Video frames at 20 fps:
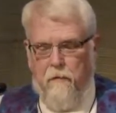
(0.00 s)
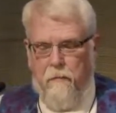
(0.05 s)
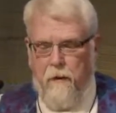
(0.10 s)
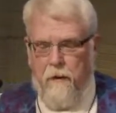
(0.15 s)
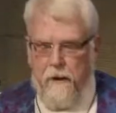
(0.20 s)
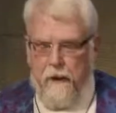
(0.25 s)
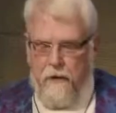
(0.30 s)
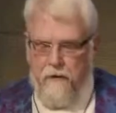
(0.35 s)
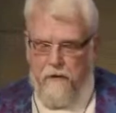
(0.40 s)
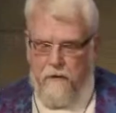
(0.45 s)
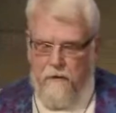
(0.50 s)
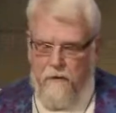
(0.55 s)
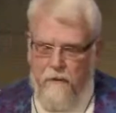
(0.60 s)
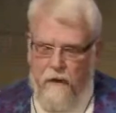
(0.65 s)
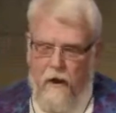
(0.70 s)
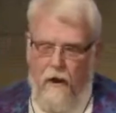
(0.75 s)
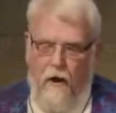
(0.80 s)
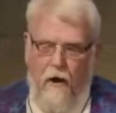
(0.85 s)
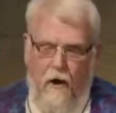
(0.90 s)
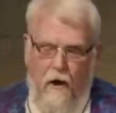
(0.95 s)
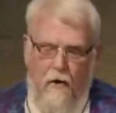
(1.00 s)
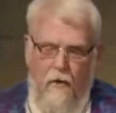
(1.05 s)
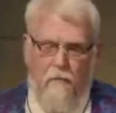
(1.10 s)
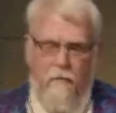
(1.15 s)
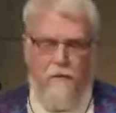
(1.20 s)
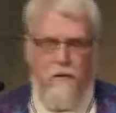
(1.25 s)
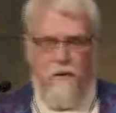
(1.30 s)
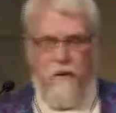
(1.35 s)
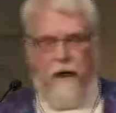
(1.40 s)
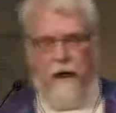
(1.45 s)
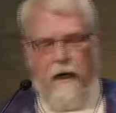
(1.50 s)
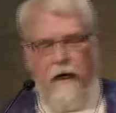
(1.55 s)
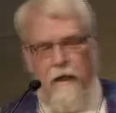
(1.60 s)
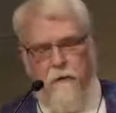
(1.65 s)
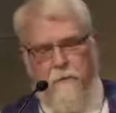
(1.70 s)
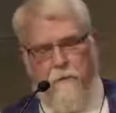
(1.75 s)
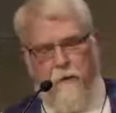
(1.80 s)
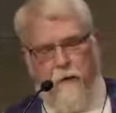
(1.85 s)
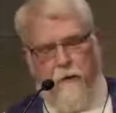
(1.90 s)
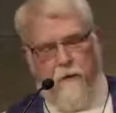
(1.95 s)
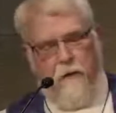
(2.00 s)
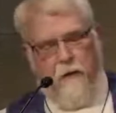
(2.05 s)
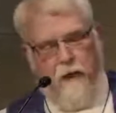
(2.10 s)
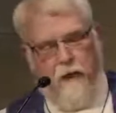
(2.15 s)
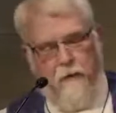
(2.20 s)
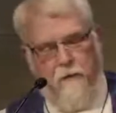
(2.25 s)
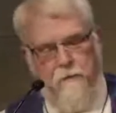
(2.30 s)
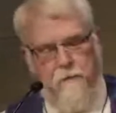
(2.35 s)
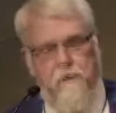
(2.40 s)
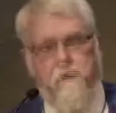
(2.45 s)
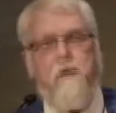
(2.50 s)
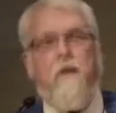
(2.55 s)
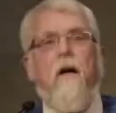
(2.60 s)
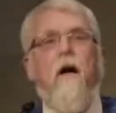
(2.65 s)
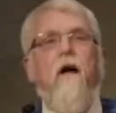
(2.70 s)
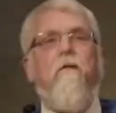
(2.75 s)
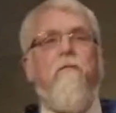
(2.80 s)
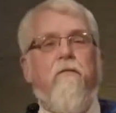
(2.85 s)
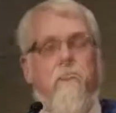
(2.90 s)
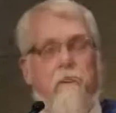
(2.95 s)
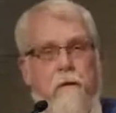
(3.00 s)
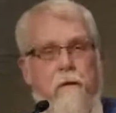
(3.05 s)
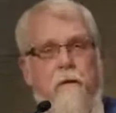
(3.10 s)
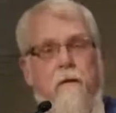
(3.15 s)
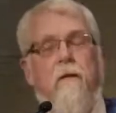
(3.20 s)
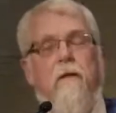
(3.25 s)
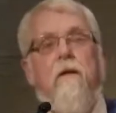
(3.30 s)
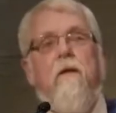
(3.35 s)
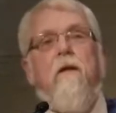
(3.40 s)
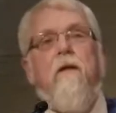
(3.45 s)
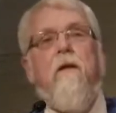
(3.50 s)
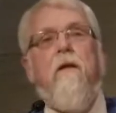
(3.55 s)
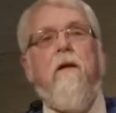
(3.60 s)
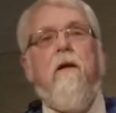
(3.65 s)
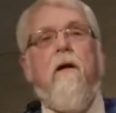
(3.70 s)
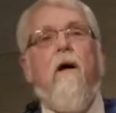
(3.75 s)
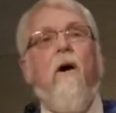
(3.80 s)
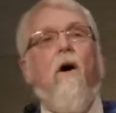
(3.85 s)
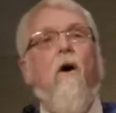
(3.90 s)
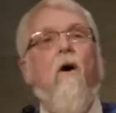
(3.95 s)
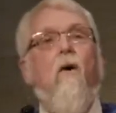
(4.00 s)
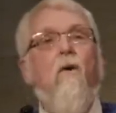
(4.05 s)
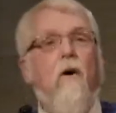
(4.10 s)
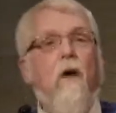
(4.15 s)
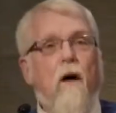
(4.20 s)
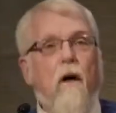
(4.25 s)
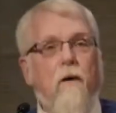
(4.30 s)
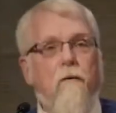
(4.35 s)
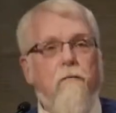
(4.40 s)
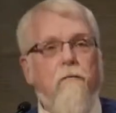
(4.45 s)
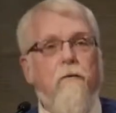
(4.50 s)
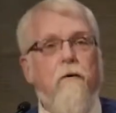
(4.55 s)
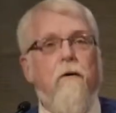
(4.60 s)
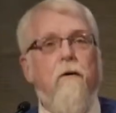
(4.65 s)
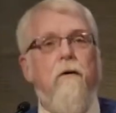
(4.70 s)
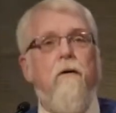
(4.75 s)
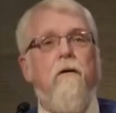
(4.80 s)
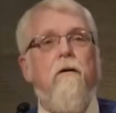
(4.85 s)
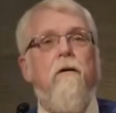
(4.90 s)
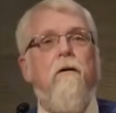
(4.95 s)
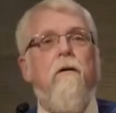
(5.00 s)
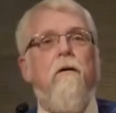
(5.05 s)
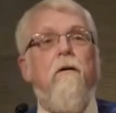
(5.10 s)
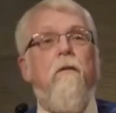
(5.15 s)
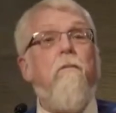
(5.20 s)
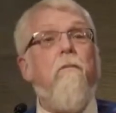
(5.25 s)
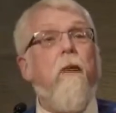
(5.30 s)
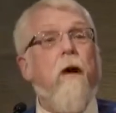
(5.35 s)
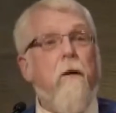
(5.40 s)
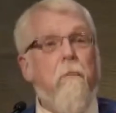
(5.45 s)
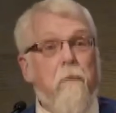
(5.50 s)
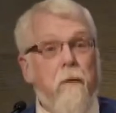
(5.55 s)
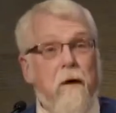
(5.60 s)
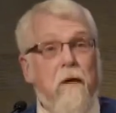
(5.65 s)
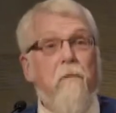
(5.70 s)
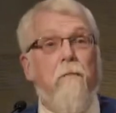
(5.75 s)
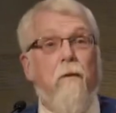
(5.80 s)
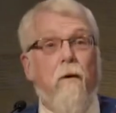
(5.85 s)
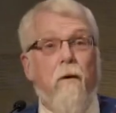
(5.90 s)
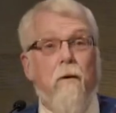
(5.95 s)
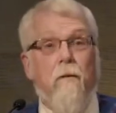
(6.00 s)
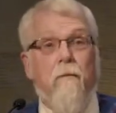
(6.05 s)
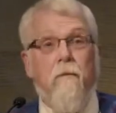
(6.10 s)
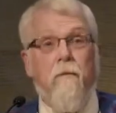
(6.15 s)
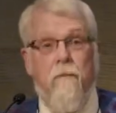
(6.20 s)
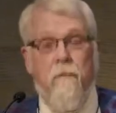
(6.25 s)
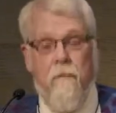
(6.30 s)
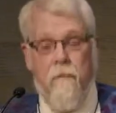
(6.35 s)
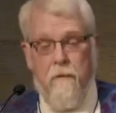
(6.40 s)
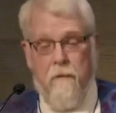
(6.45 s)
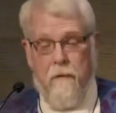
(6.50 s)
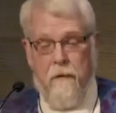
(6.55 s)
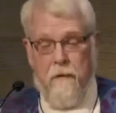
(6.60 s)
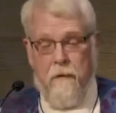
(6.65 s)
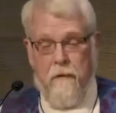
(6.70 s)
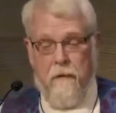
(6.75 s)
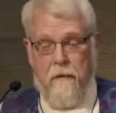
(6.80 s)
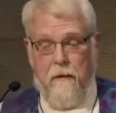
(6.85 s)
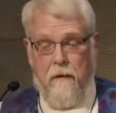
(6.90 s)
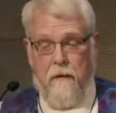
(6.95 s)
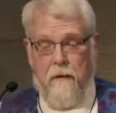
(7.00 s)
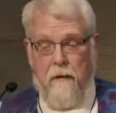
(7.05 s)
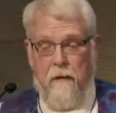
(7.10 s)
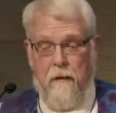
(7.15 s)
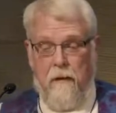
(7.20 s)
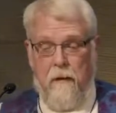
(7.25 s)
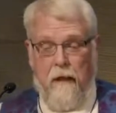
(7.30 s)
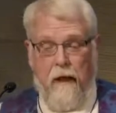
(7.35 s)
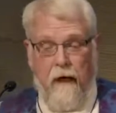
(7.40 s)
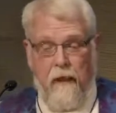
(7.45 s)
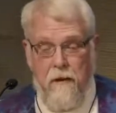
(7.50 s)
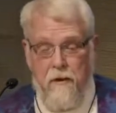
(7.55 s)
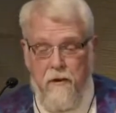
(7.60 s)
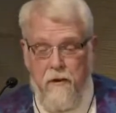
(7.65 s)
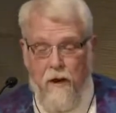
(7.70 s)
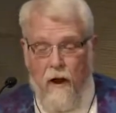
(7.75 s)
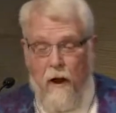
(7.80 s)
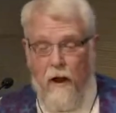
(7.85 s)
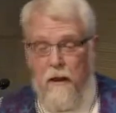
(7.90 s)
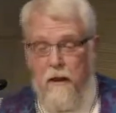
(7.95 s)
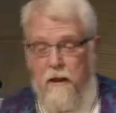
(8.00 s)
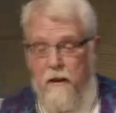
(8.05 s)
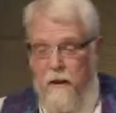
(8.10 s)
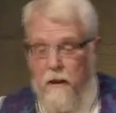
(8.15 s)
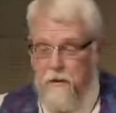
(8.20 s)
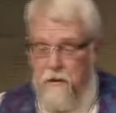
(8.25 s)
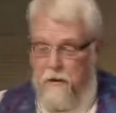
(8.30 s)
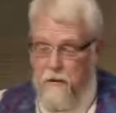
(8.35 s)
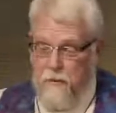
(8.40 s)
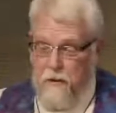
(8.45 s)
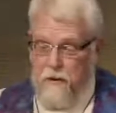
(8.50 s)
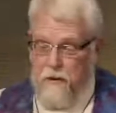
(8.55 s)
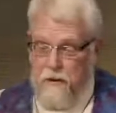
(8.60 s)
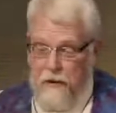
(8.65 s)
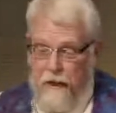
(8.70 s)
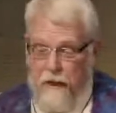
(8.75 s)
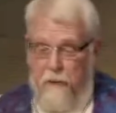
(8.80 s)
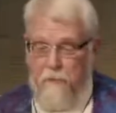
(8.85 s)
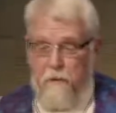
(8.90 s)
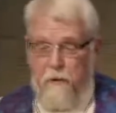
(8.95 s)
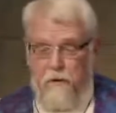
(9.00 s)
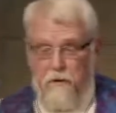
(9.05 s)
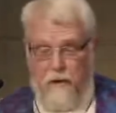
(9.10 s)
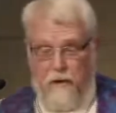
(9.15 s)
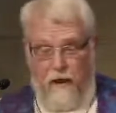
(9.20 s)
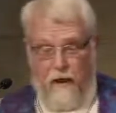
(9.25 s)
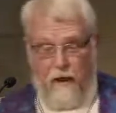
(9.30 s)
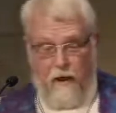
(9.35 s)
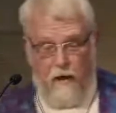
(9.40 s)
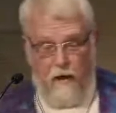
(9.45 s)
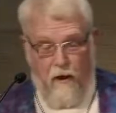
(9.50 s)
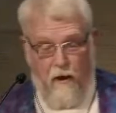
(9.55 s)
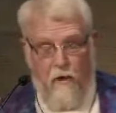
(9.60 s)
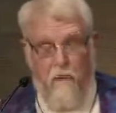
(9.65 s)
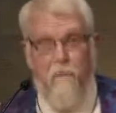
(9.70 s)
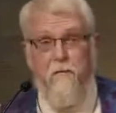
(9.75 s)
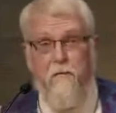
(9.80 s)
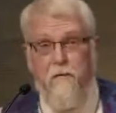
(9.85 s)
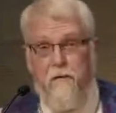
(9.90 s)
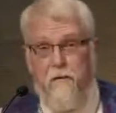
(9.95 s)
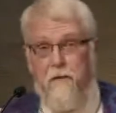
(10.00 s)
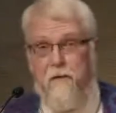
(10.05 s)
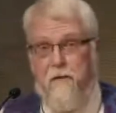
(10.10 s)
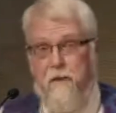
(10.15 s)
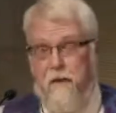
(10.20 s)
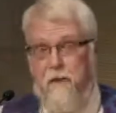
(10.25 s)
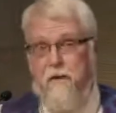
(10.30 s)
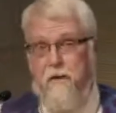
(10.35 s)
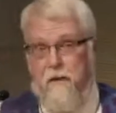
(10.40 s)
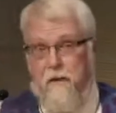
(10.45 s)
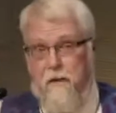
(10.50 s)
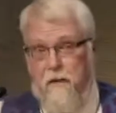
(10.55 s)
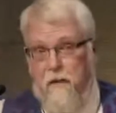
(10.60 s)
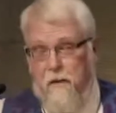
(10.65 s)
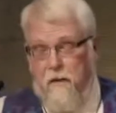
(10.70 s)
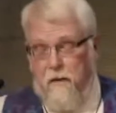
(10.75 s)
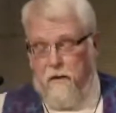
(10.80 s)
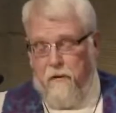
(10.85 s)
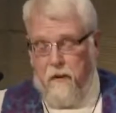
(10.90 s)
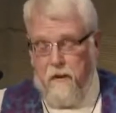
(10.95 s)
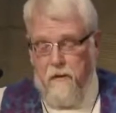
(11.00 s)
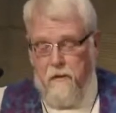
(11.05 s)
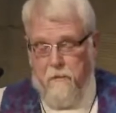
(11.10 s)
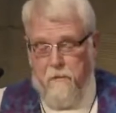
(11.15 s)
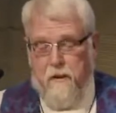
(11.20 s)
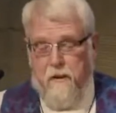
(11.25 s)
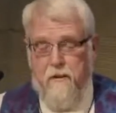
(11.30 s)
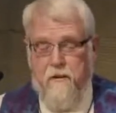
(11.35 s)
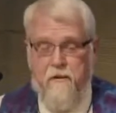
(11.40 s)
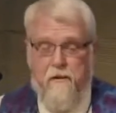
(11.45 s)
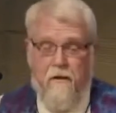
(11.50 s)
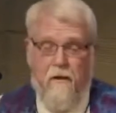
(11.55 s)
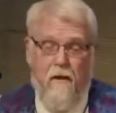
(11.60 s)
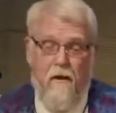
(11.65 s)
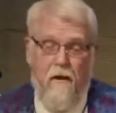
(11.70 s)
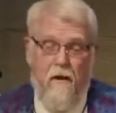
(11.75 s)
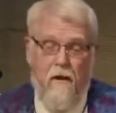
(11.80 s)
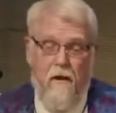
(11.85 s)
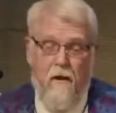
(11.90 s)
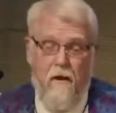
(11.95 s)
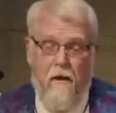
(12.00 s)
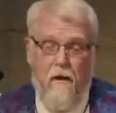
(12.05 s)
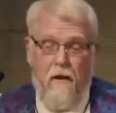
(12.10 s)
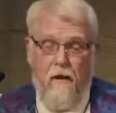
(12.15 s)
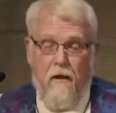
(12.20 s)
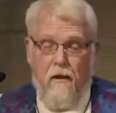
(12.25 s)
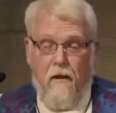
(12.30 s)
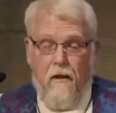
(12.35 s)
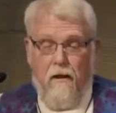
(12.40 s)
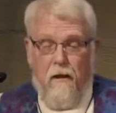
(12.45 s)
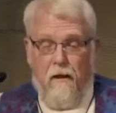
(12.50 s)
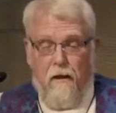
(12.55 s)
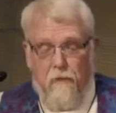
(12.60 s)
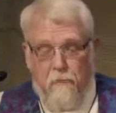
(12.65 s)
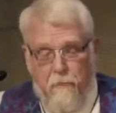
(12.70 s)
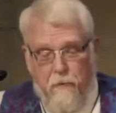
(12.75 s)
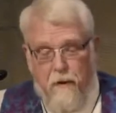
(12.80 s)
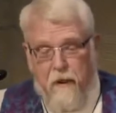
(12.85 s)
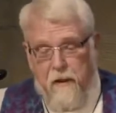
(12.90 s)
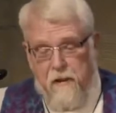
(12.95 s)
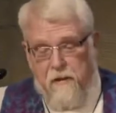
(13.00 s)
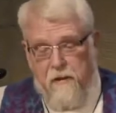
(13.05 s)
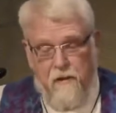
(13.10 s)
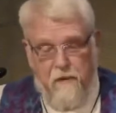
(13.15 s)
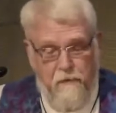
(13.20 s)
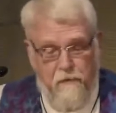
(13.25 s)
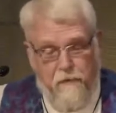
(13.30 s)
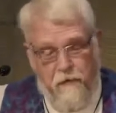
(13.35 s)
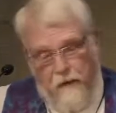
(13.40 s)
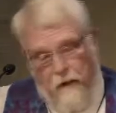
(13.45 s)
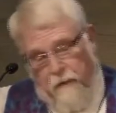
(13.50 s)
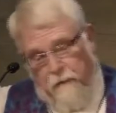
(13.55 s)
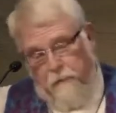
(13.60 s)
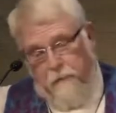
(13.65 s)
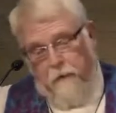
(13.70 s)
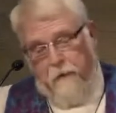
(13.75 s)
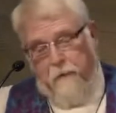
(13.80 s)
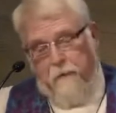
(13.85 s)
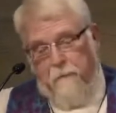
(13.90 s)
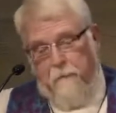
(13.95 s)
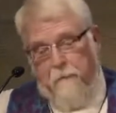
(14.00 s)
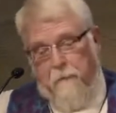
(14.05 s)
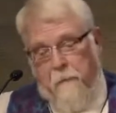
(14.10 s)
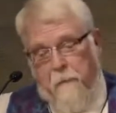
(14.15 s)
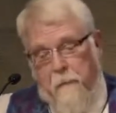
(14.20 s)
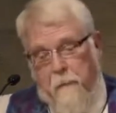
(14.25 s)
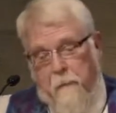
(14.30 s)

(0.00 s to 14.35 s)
From the desert of our homes, God proclaims comfort. Oh, comfort my people. God is calling us to establish our homes this Christmas in places of comfort